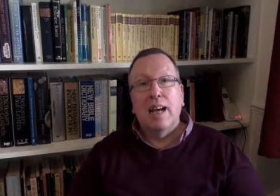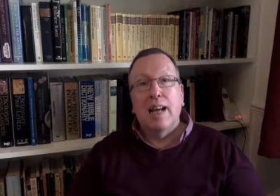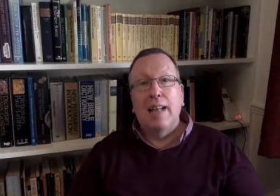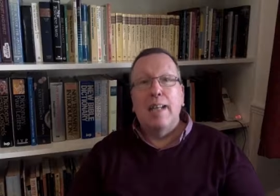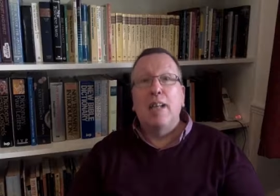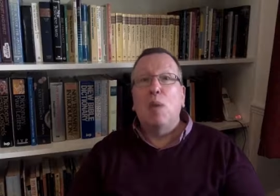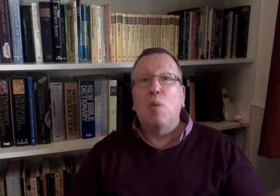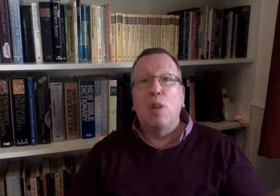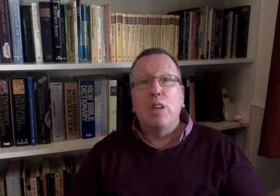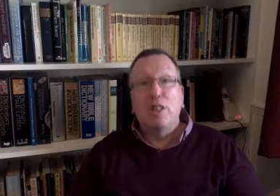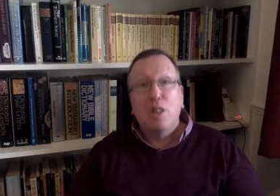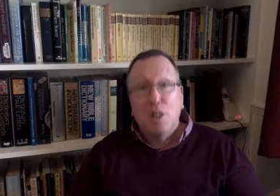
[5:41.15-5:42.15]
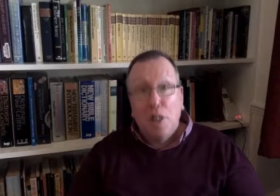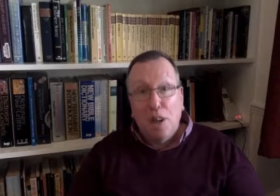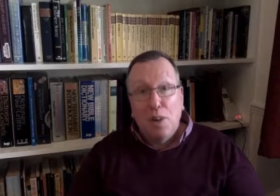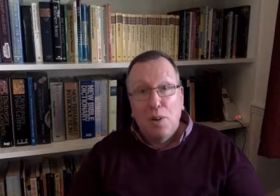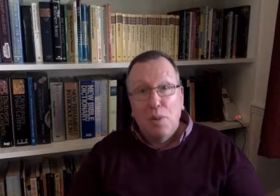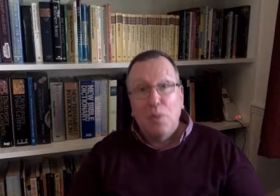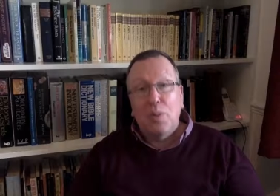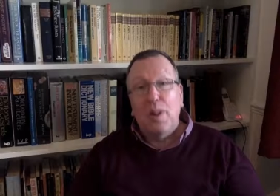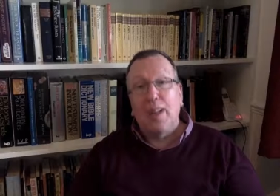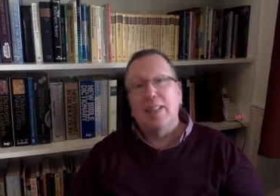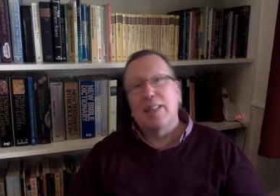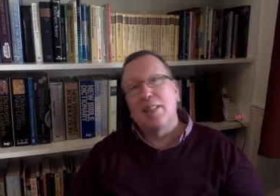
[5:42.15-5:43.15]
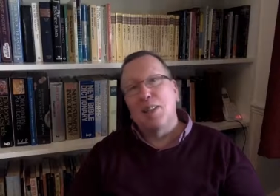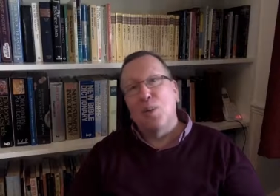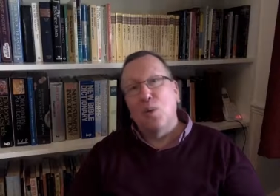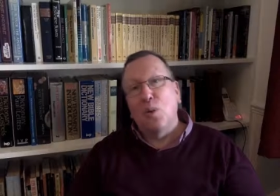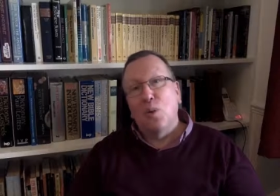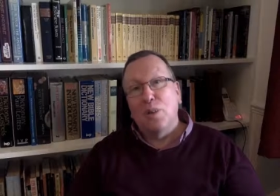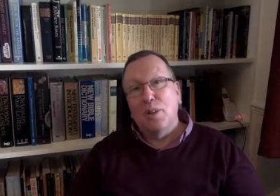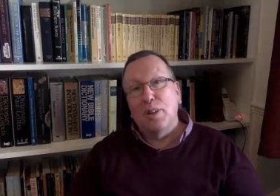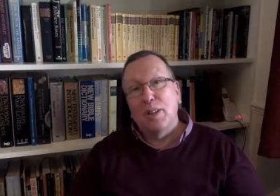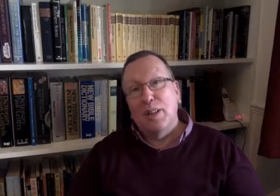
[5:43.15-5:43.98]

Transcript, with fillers: And yet, I want you to know that the Lord